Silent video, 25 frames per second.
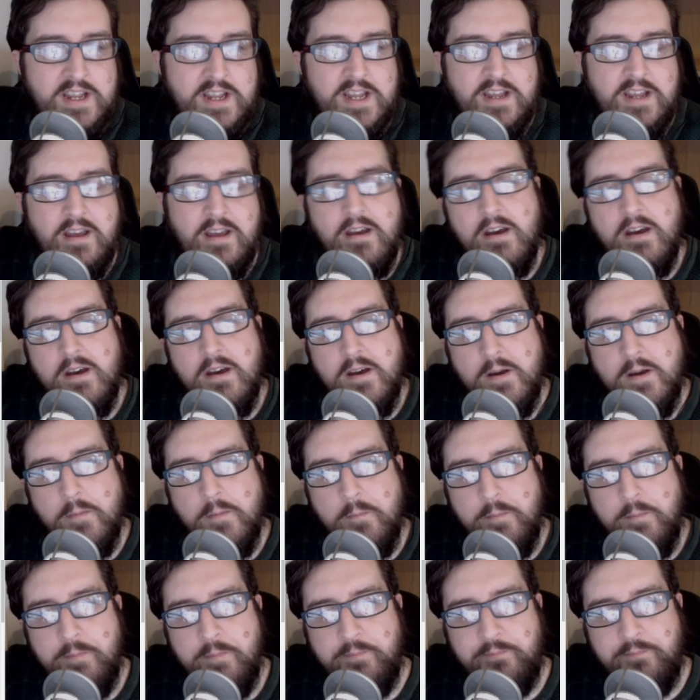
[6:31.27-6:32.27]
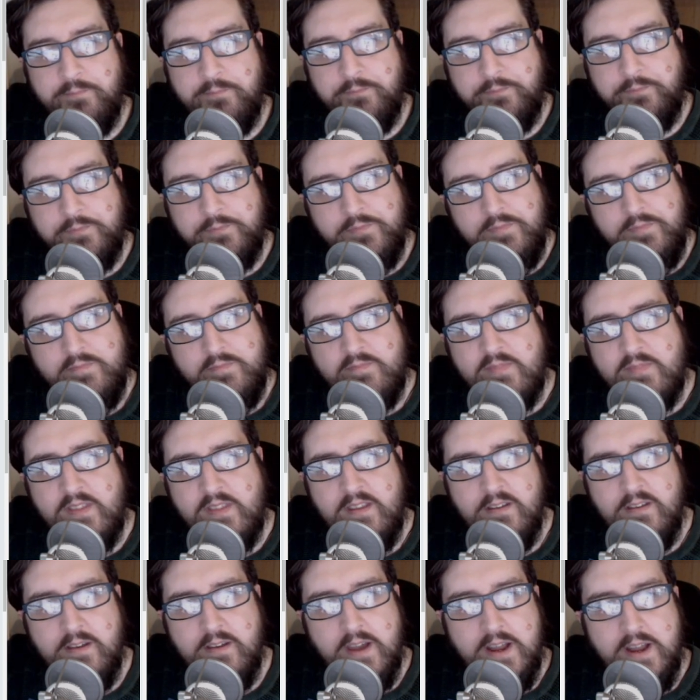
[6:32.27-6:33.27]

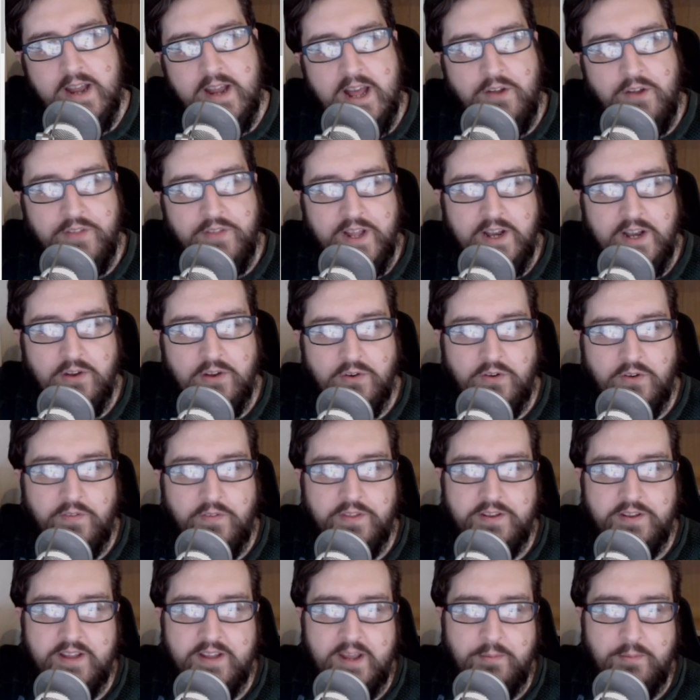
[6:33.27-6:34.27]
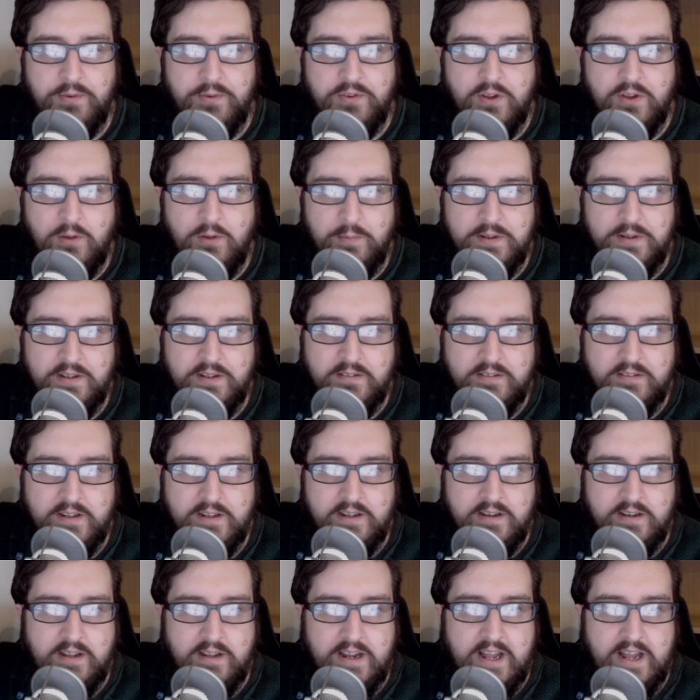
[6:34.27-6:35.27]
and how they look on the tabletop
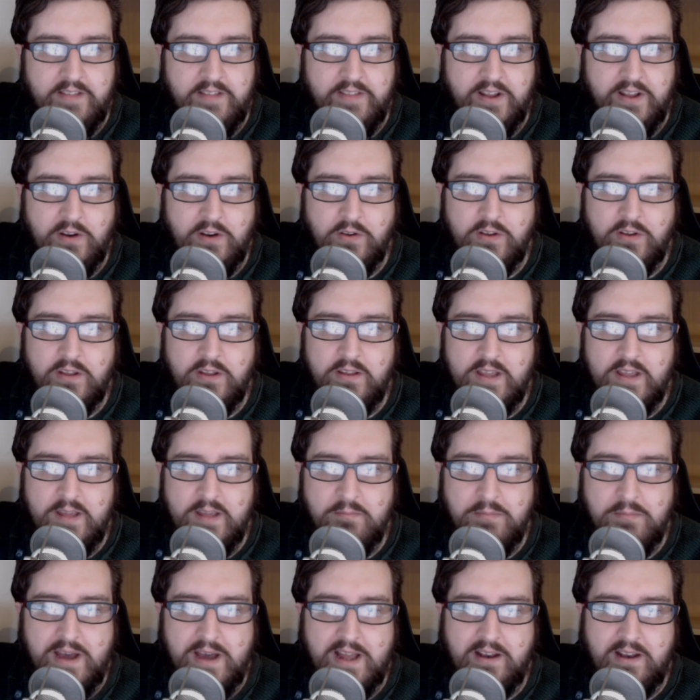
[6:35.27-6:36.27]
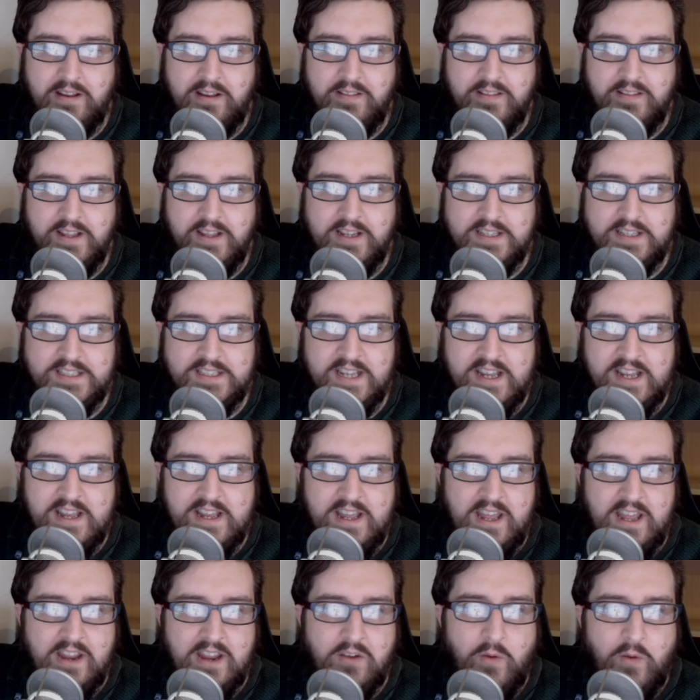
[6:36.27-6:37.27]
and how they look in battle and things.
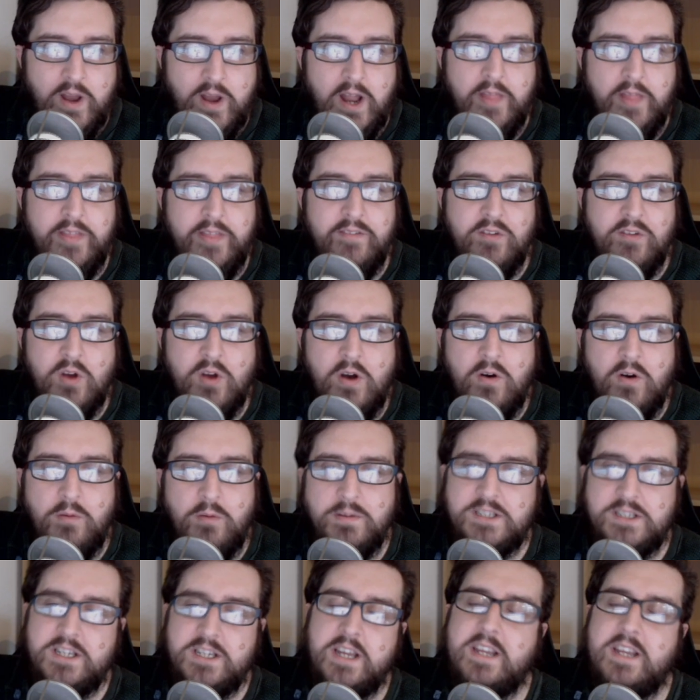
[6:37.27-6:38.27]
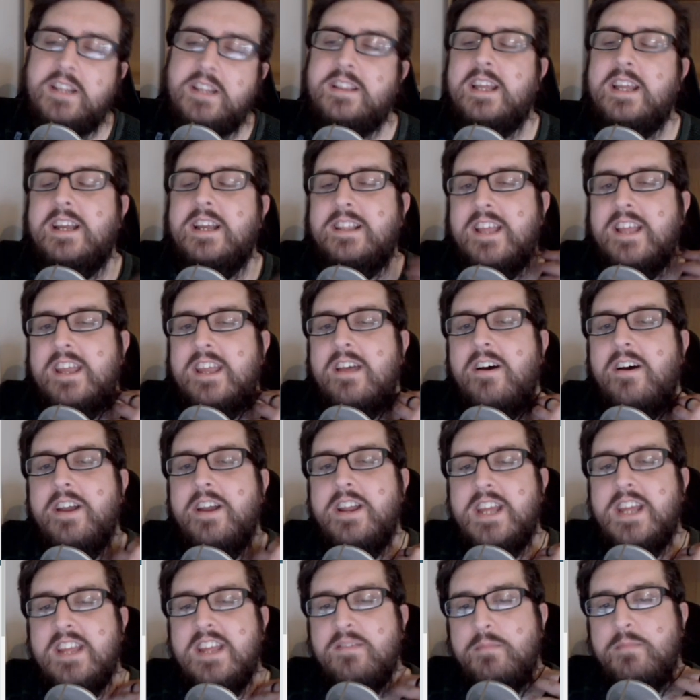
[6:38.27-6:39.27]
Quite like they've got almost like they kind
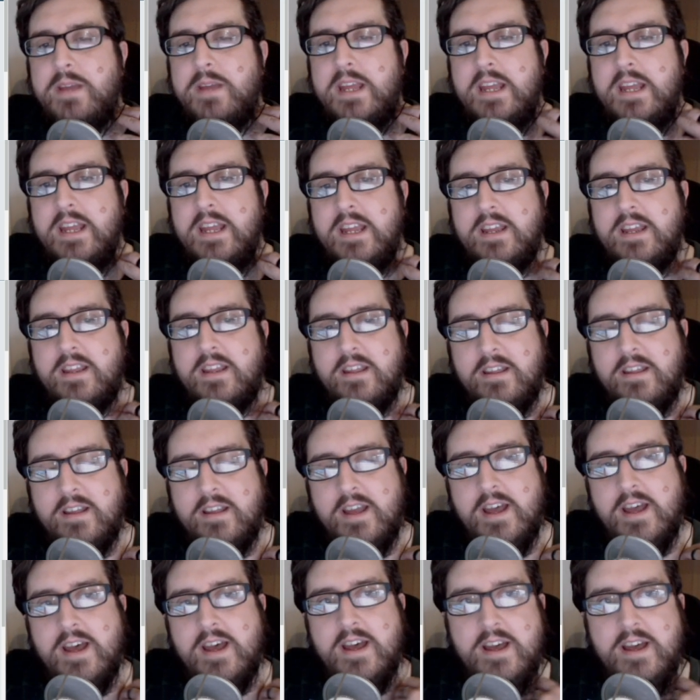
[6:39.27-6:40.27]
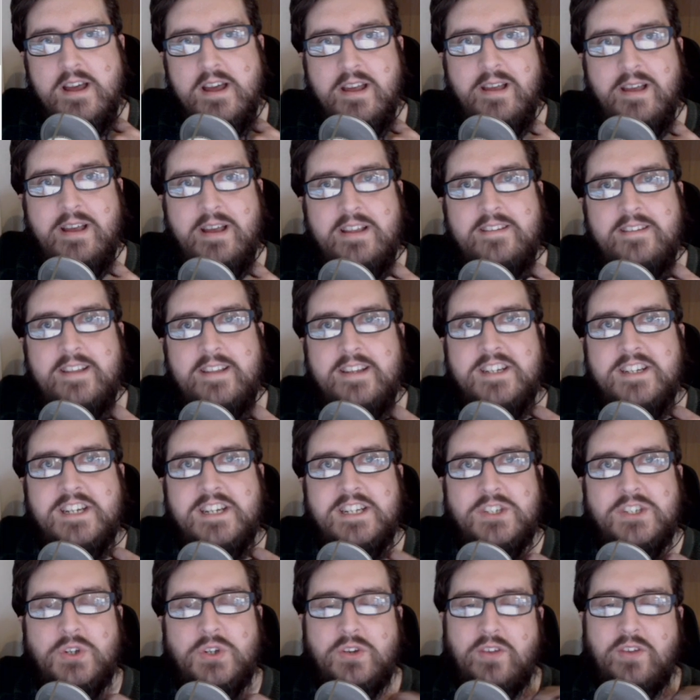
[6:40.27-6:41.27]
of give me essentially
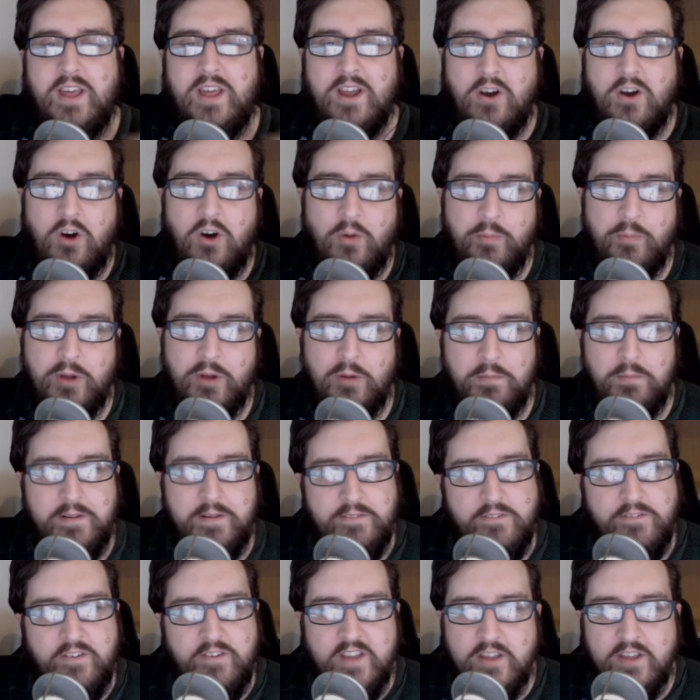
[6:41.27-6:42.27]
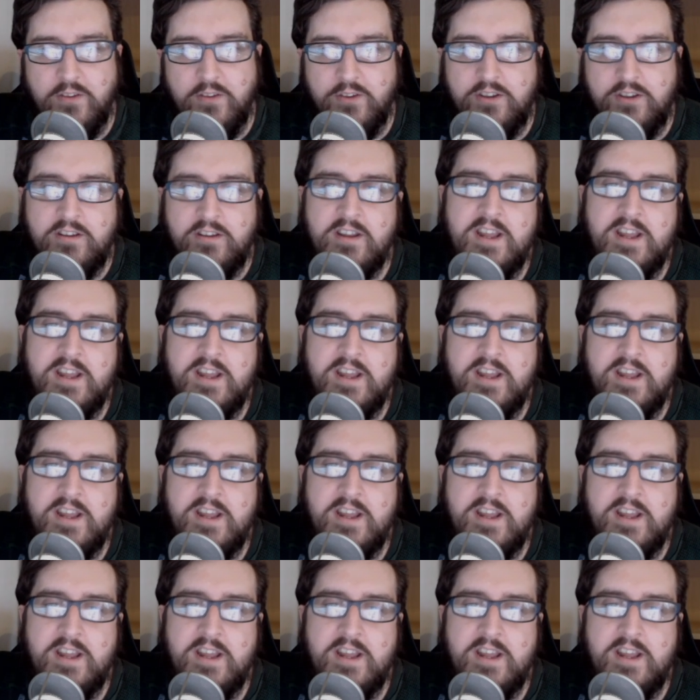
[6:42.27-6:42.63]
sort of like hobgoblin feels,